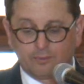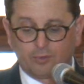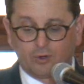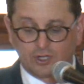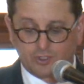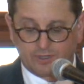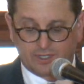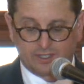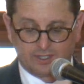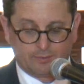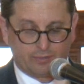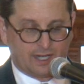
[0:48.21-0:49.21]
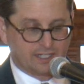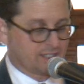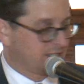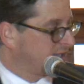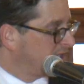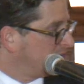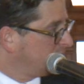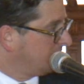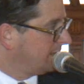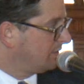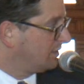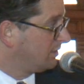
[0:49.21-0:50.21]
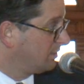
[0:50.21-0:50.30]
Portrait Project. Thank you, David.